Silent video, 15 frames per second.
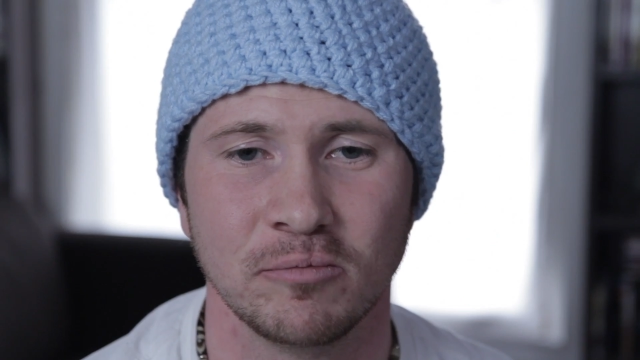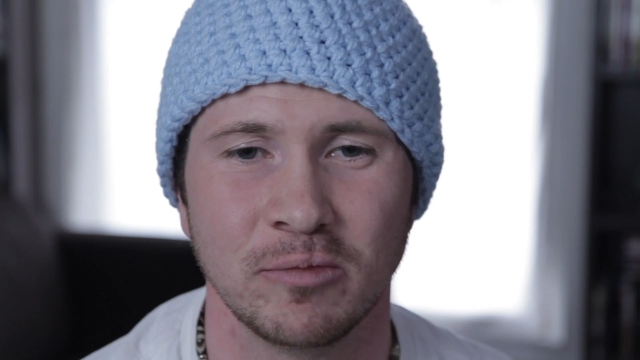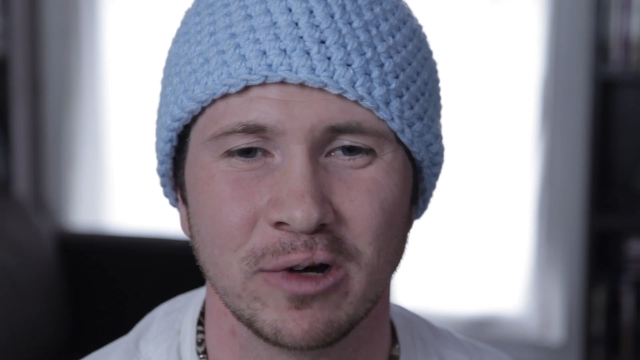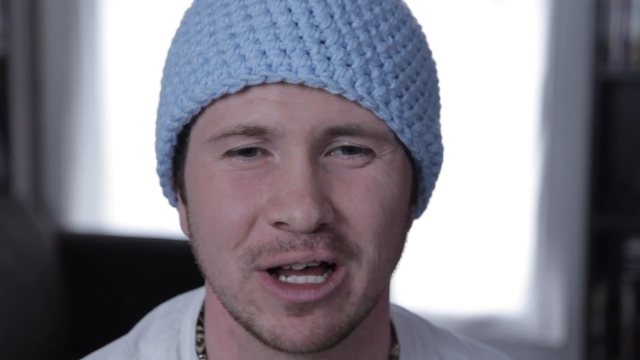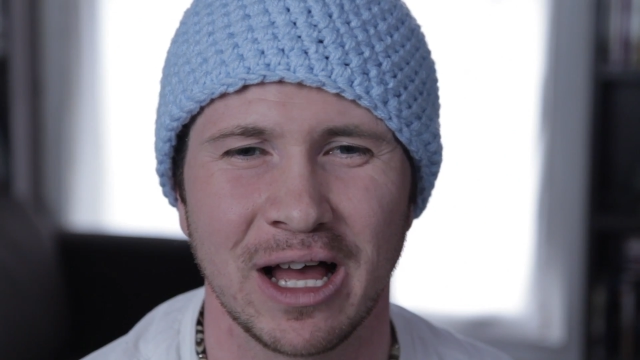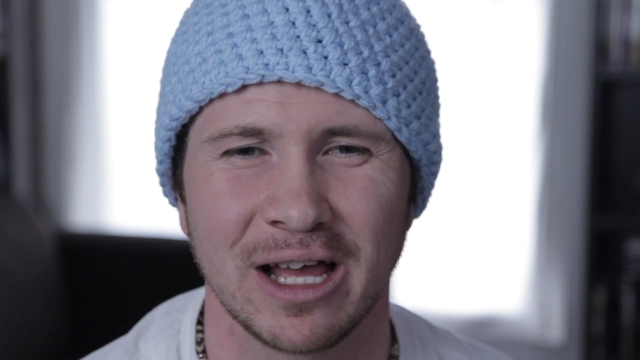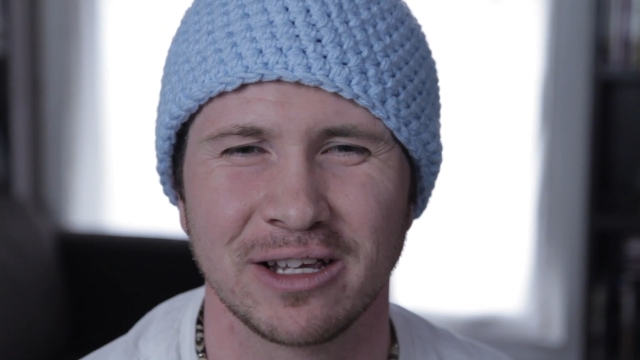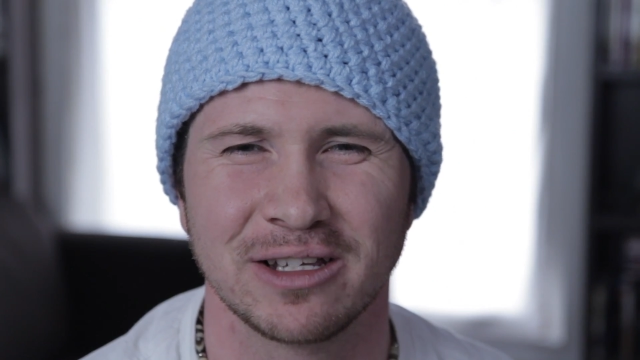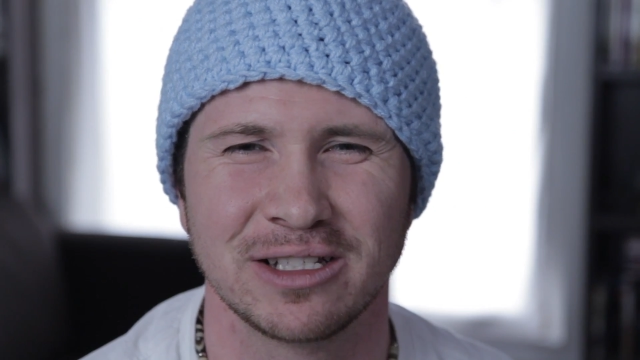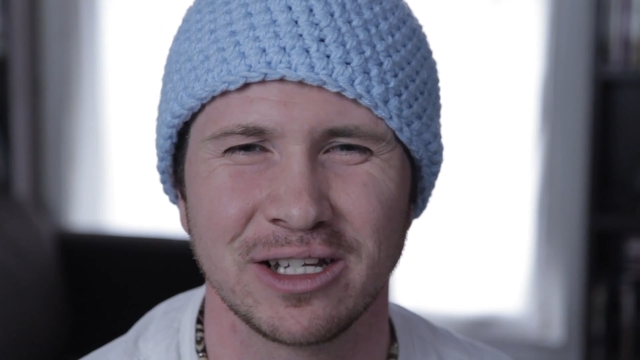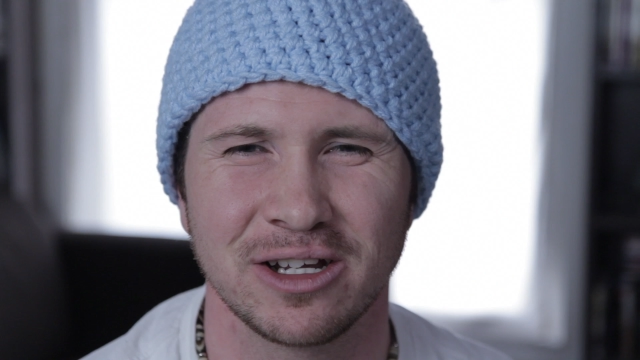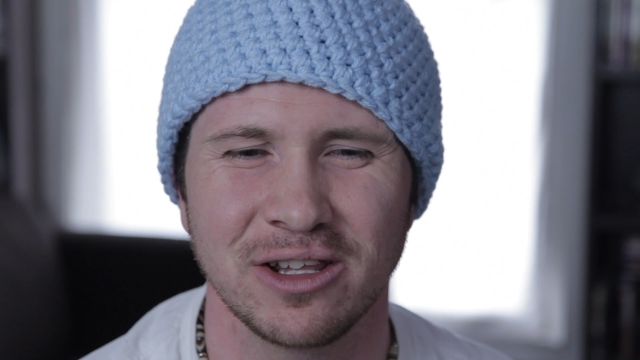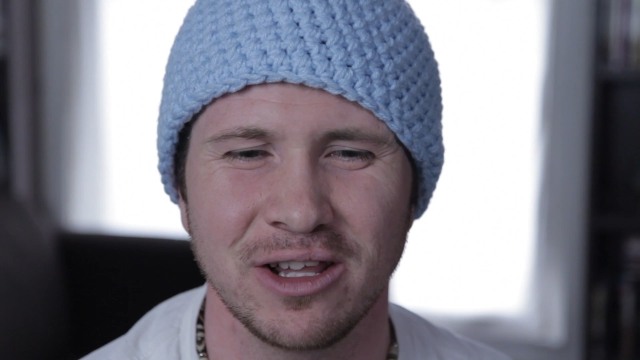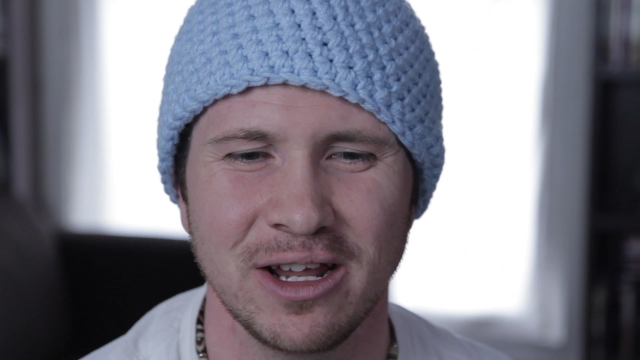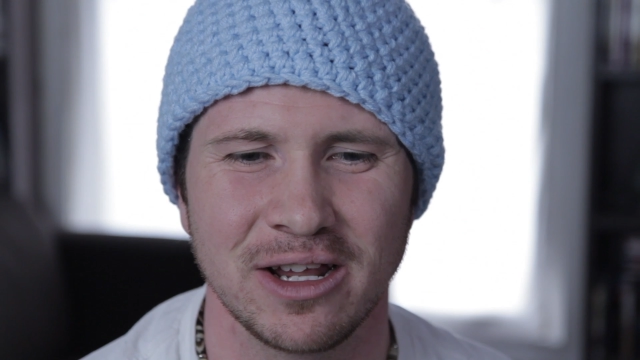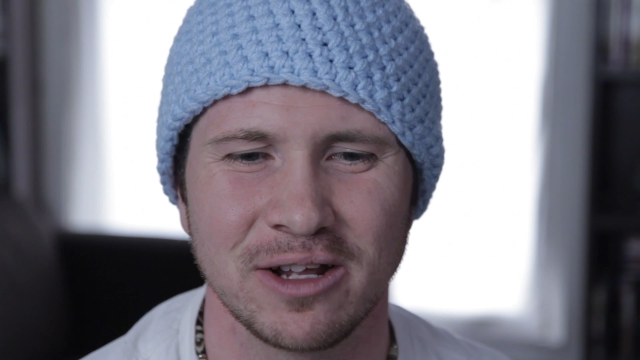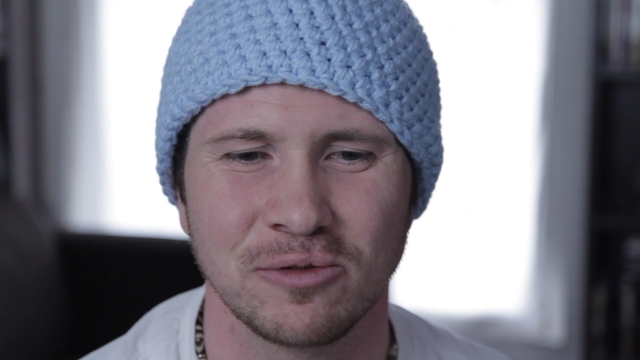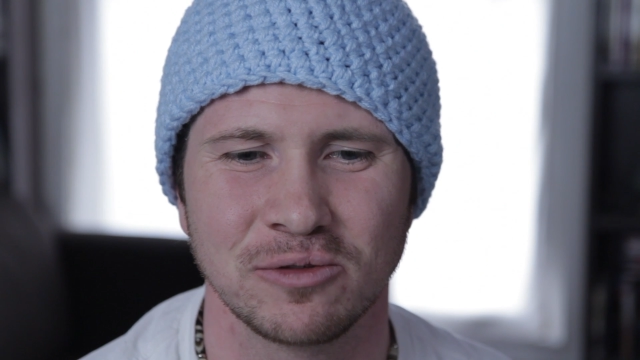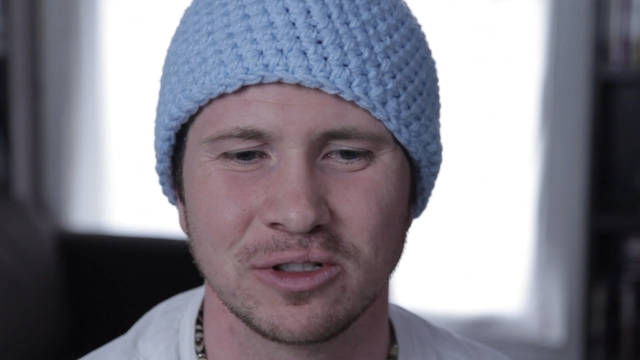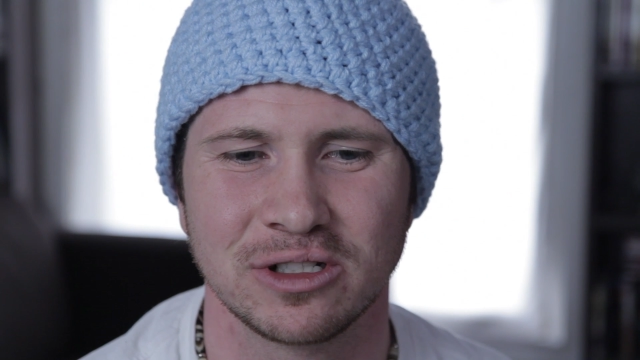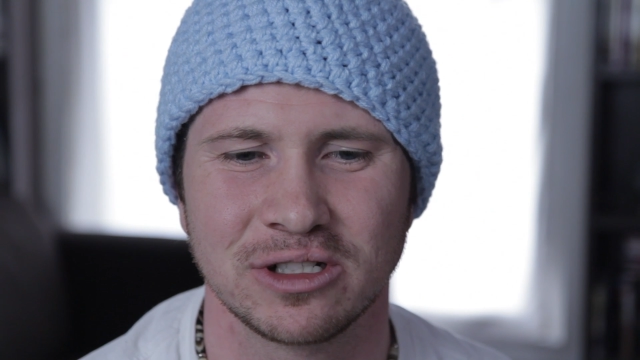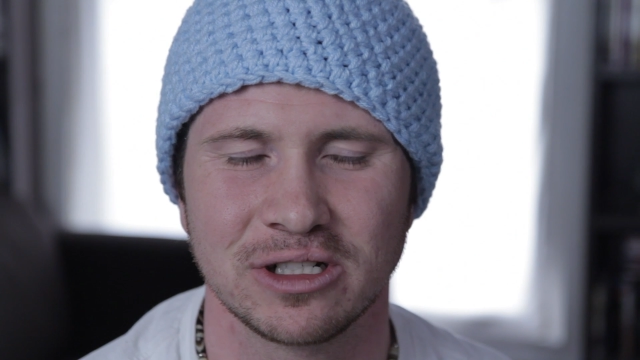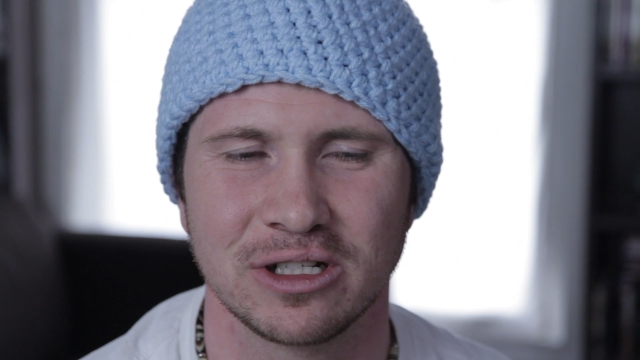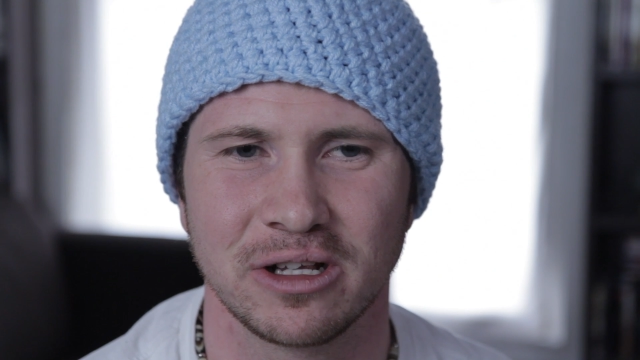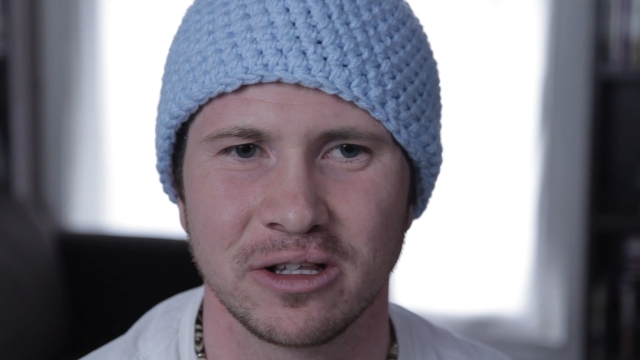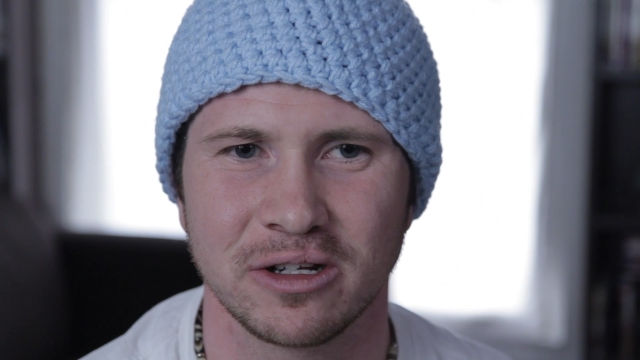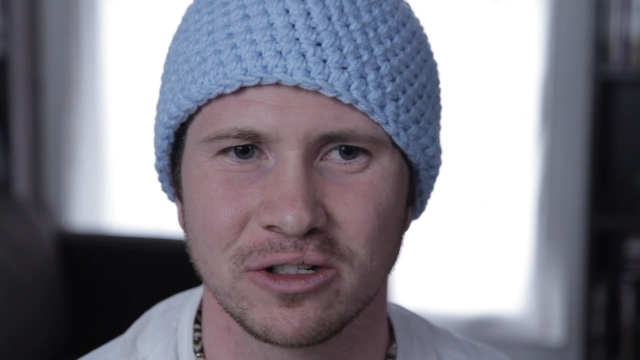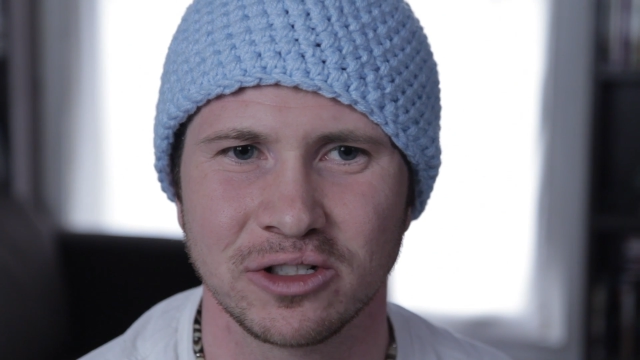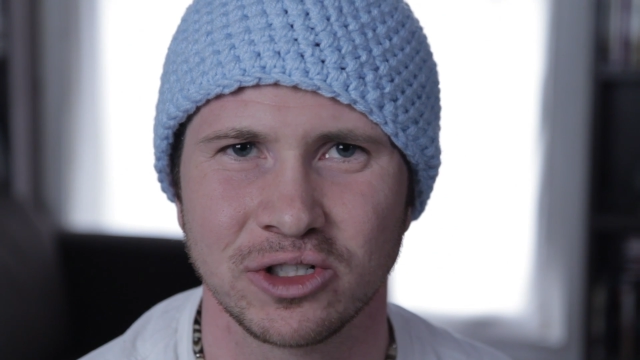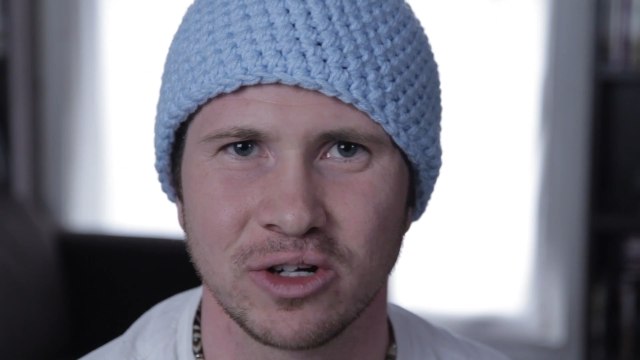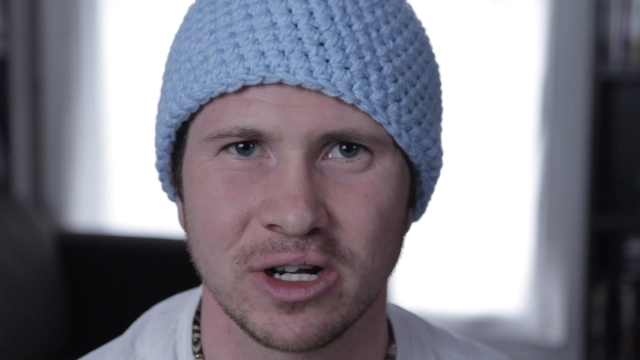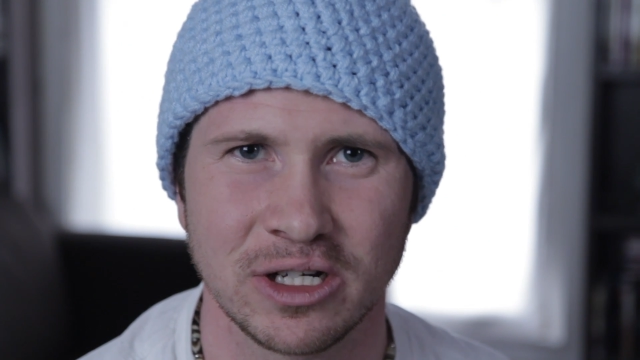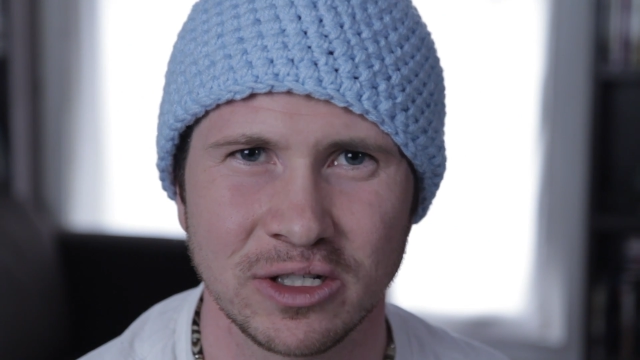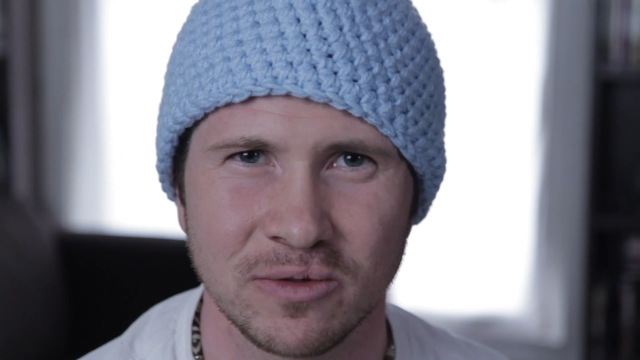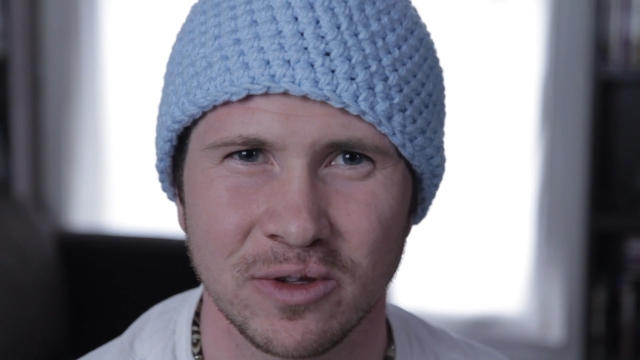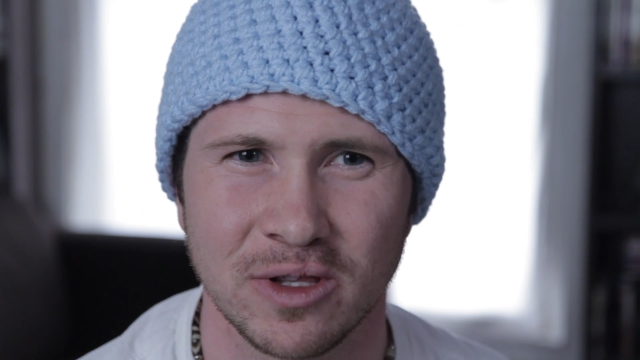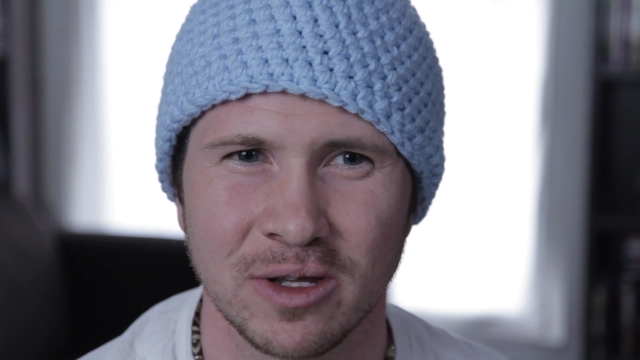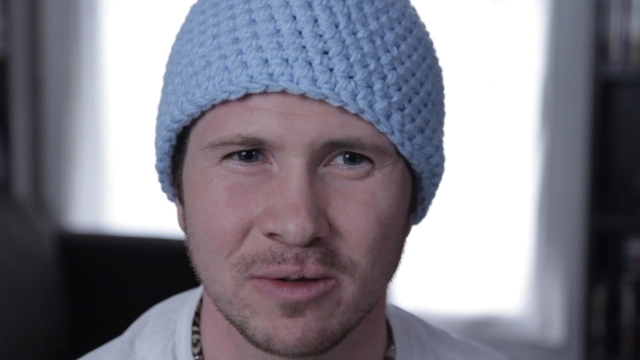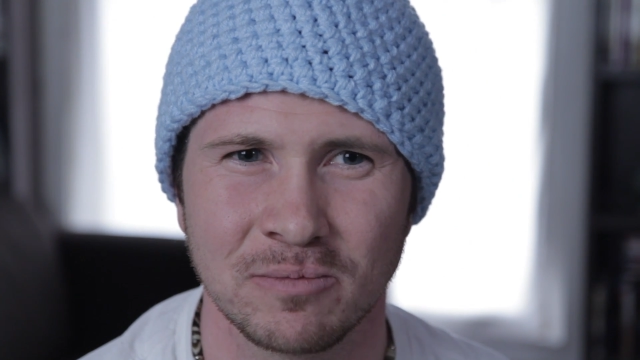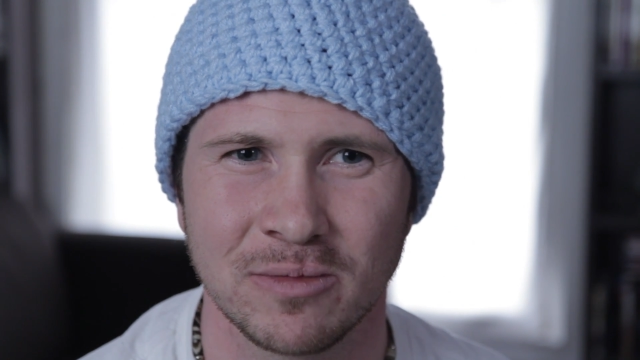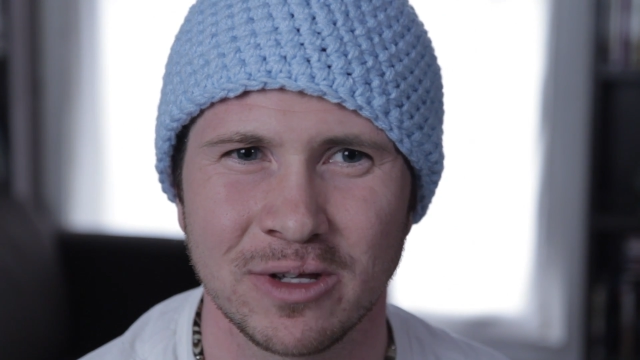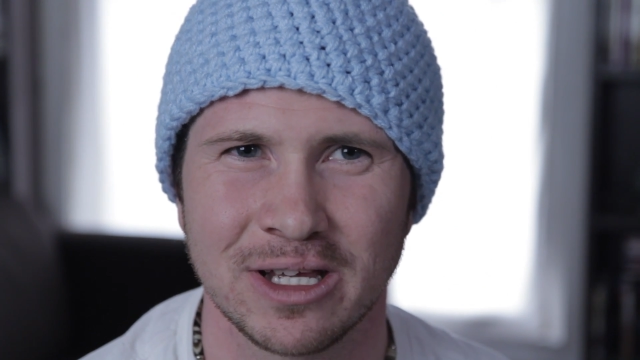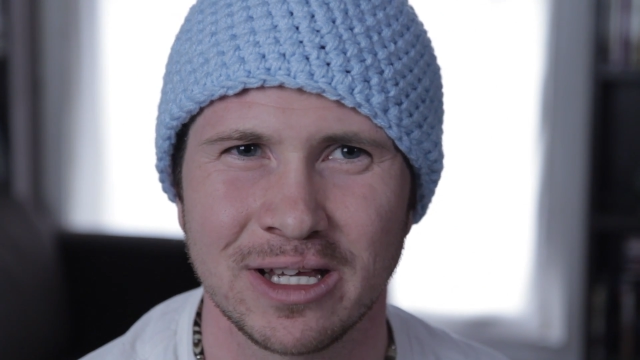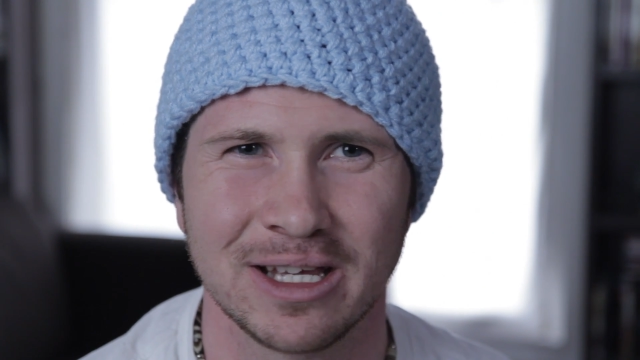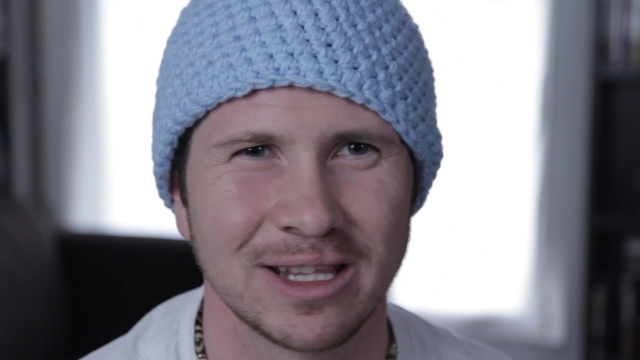but I could tell that it was a little strange for them.